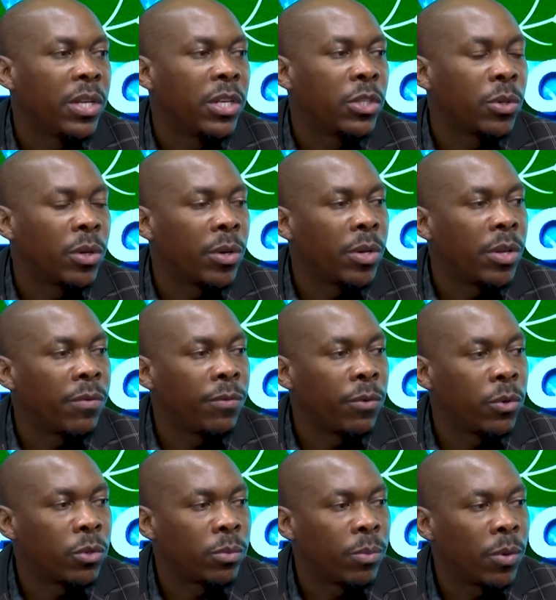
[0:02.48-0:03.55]
So if
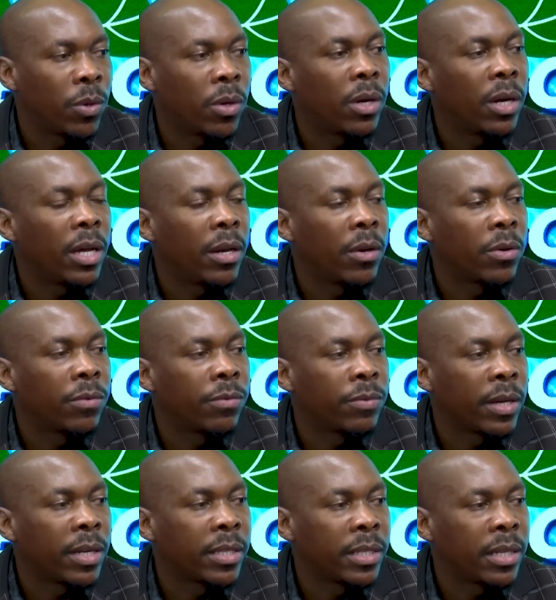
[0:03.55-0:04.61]
you smoke a lot
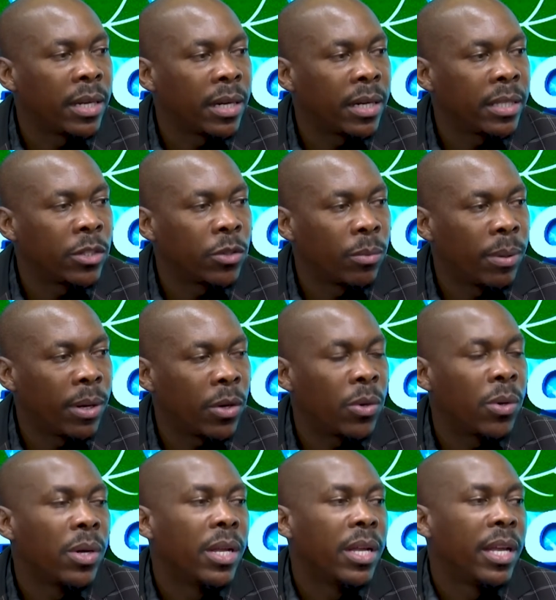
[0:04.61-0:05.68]
of cigarettes,
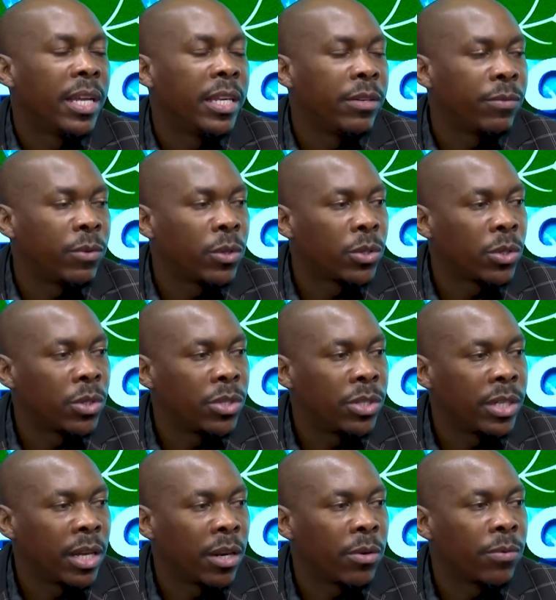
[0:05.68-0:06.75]
tobacco, and if also
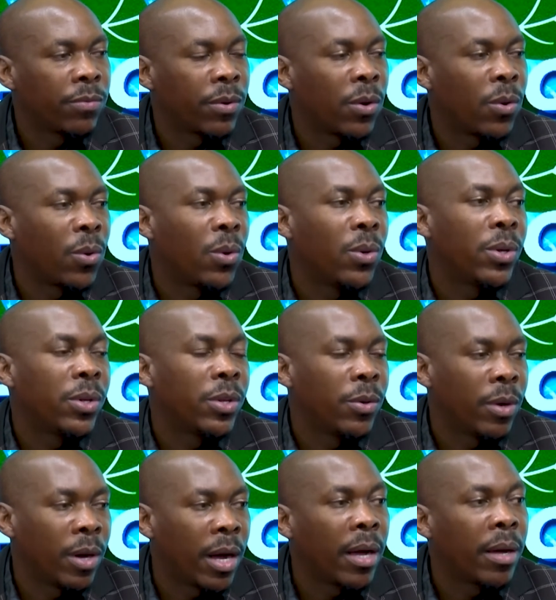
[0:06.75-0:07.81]
drink a lot of alcohol, you
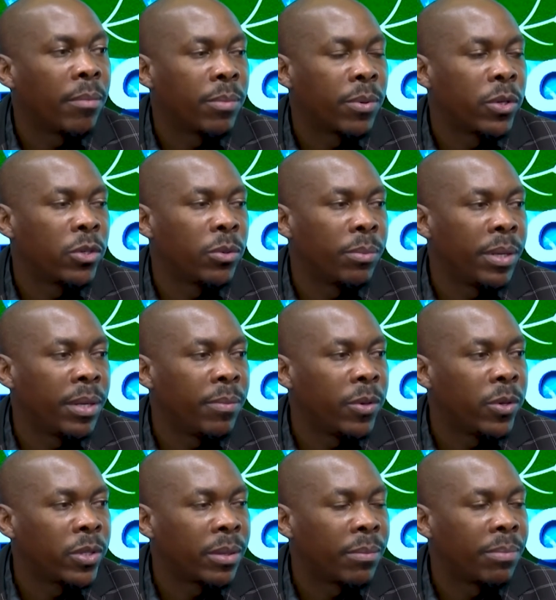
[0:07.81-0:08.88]
are prone to be
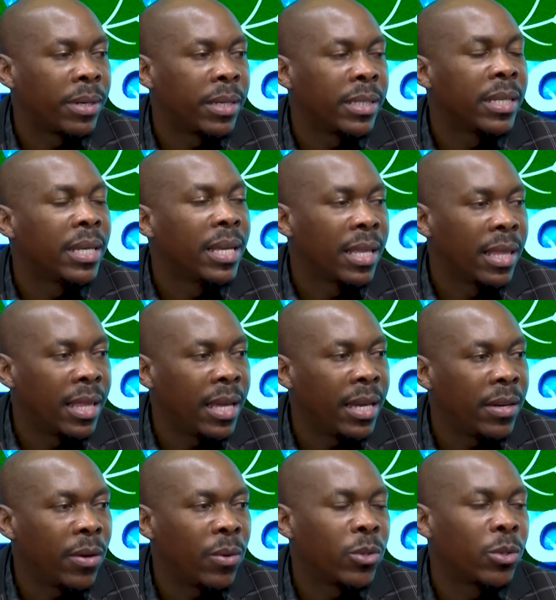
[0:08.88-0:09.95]
immunosuppressed. Then
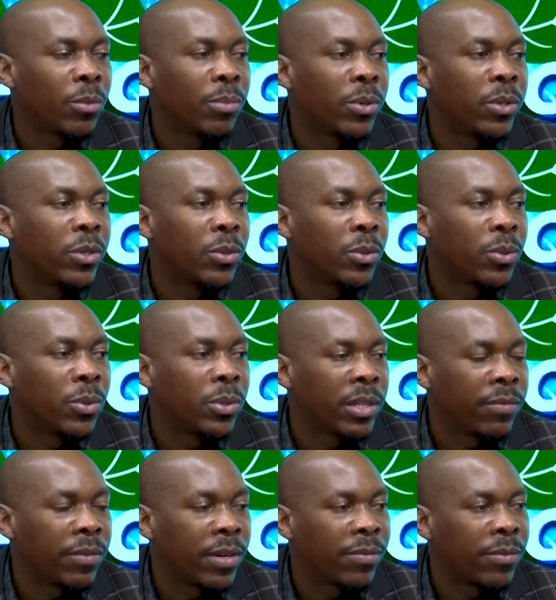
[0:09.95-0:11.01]
you're also prone to
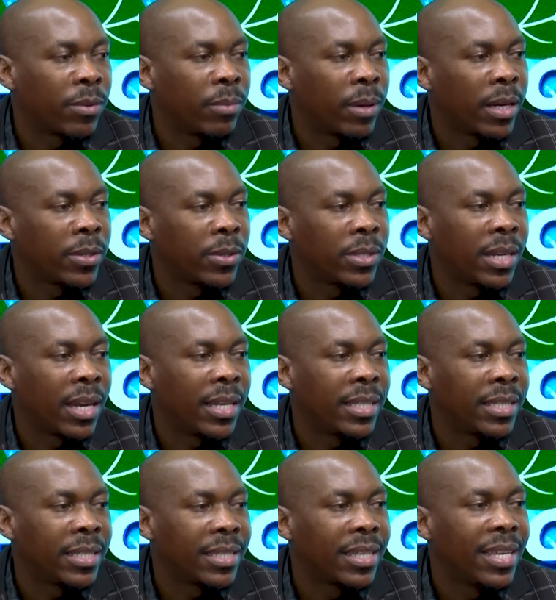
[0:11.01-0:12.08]
suffering from
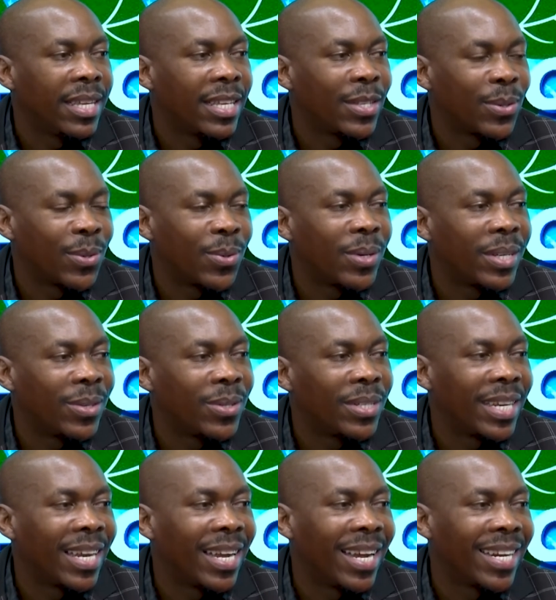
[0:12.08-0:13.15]
tonsillitis. So we don't
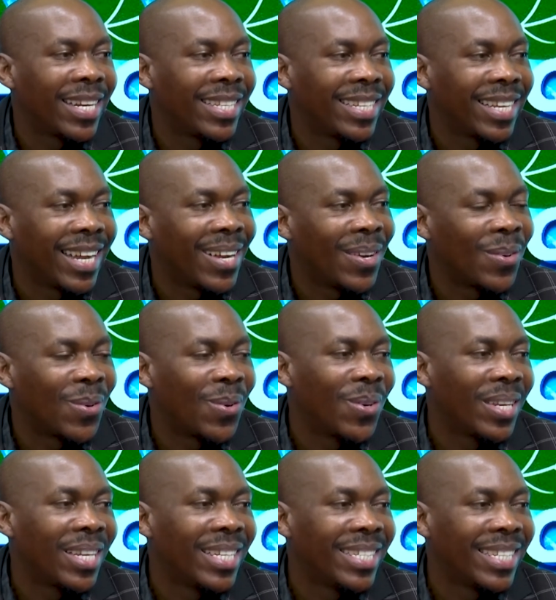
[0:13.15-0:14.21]
encourage
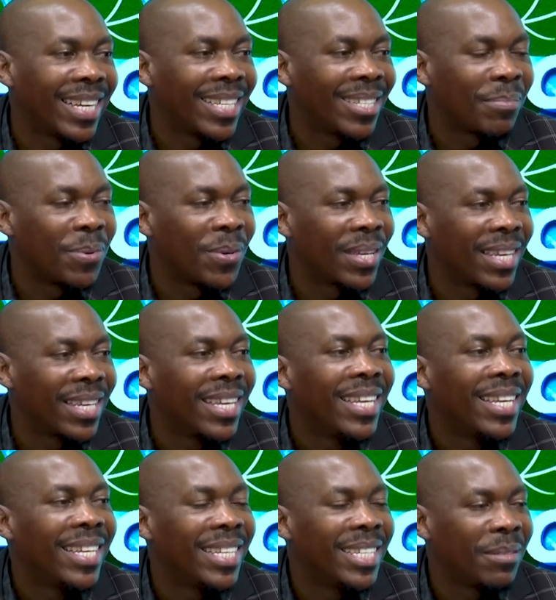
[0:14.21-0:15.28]
alcohol and smoking,
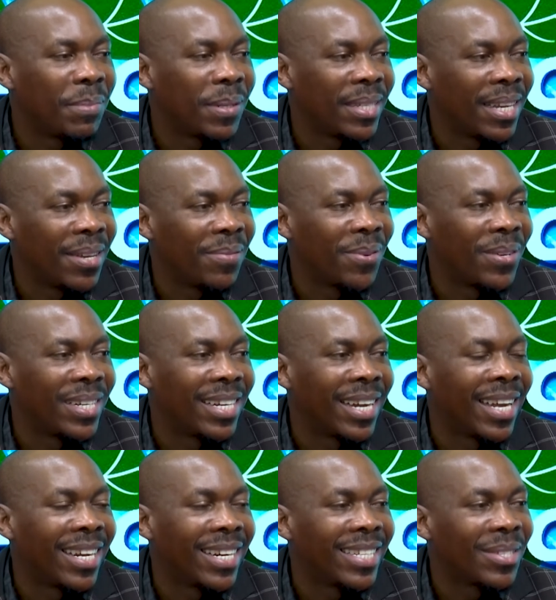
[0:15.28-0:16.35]
especially if you've got a
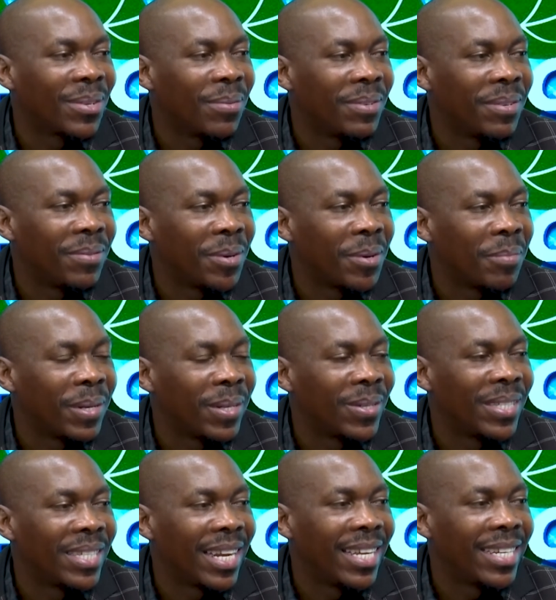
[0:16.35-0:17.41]
high risk of developing
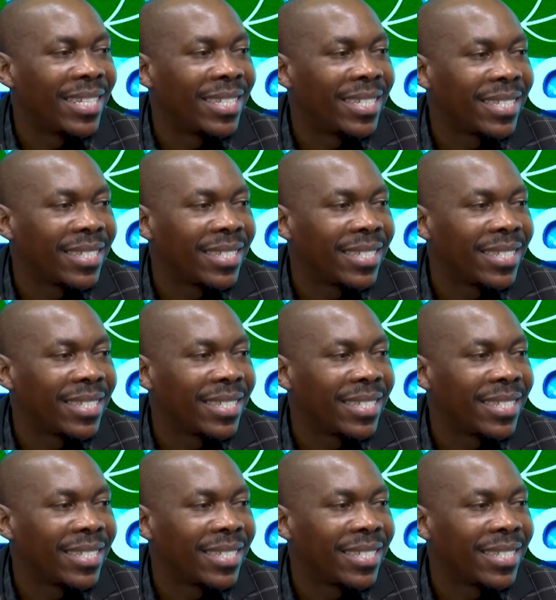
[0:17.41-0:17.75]
tonsillitis.